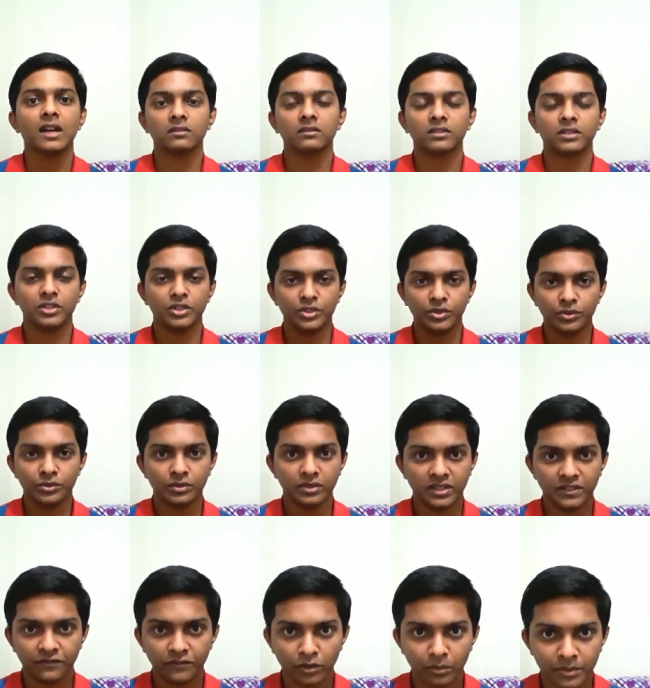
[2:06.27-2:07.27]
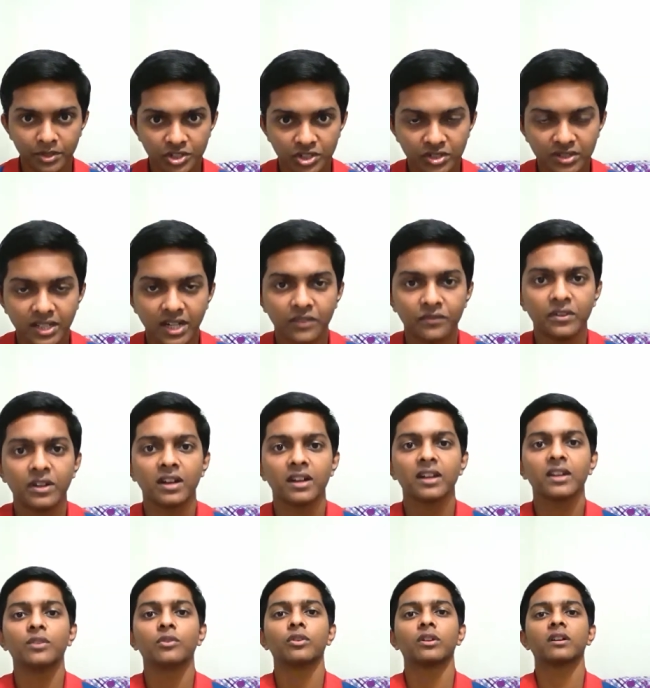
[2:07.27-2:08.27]
the information that we are
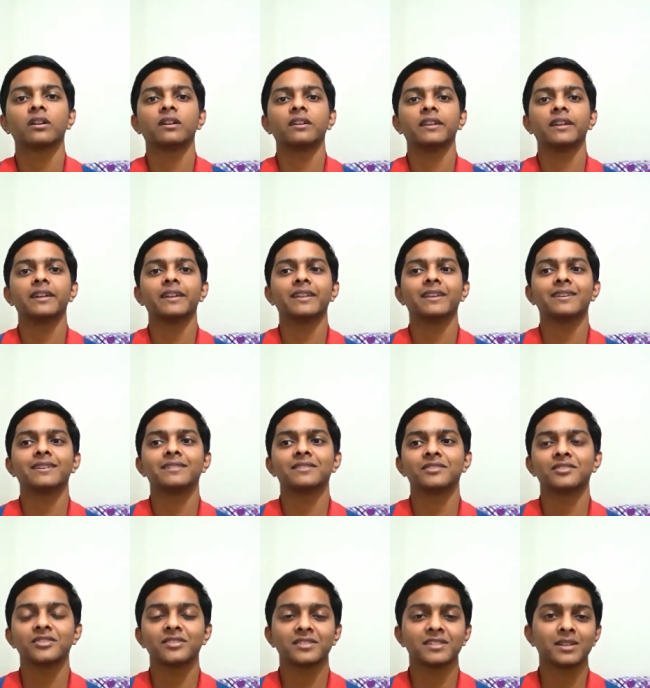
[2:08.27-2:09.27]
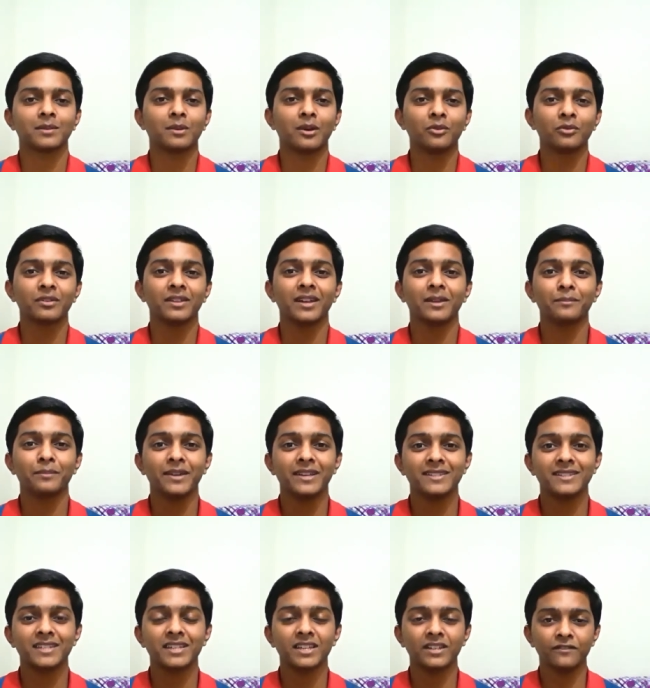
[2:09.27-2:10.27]
really going to collecting is just about their
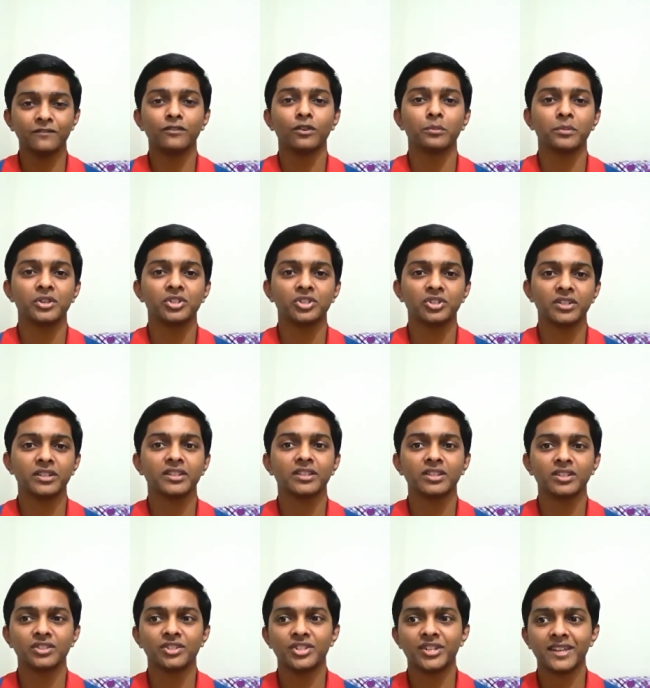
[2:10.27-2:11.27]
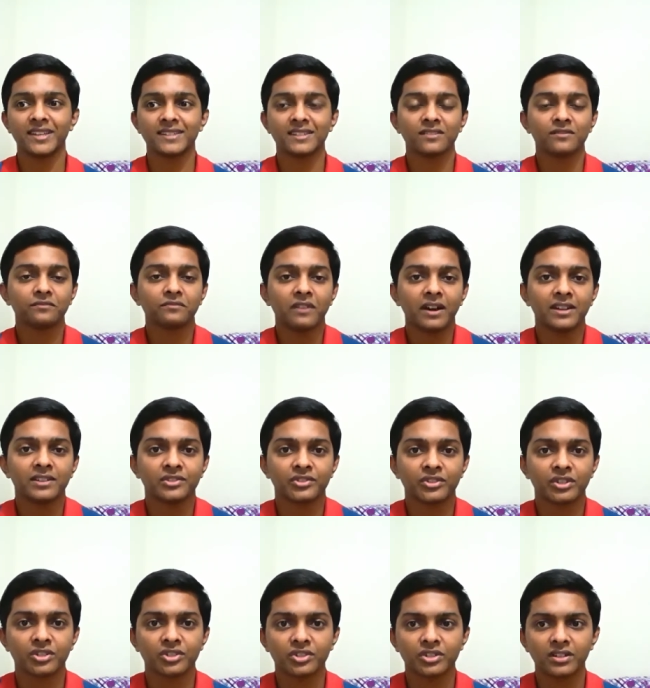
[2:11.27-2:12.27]
basic information in their JSON file
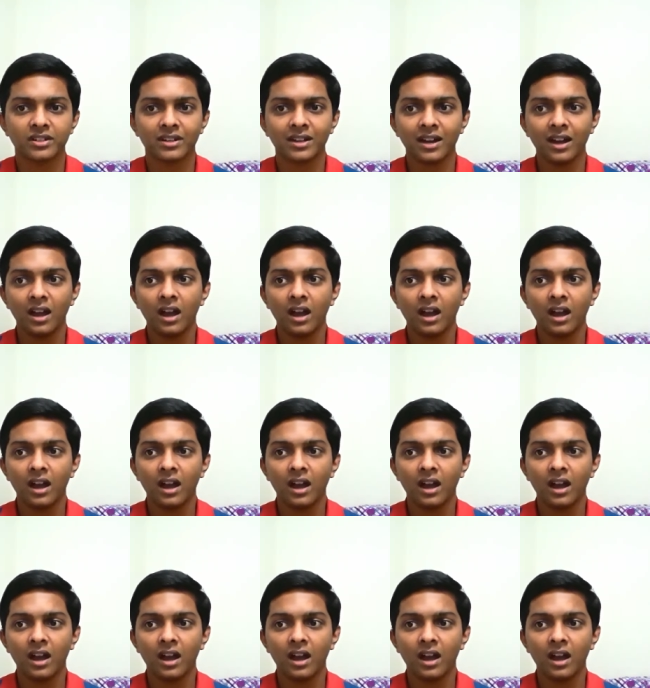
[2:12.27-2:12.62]
structure